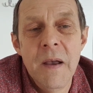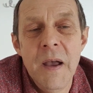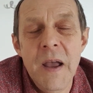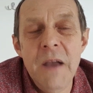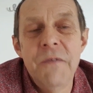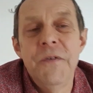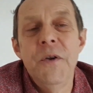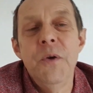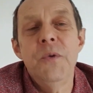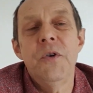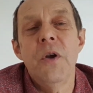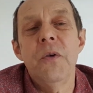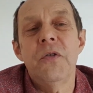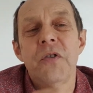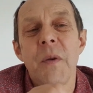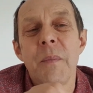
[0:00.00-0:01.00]
If you
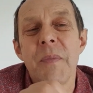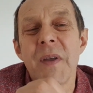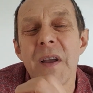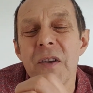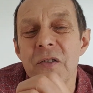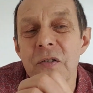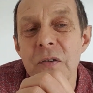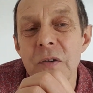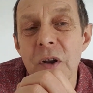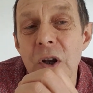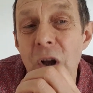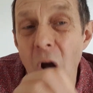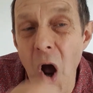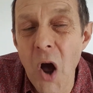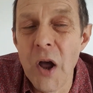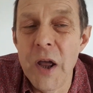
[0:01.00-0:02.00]
do something that's
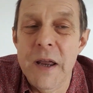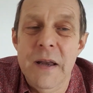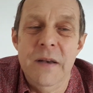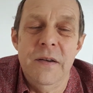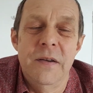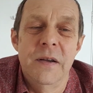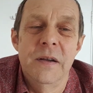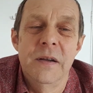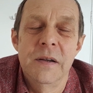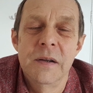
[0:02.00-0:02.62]
kind,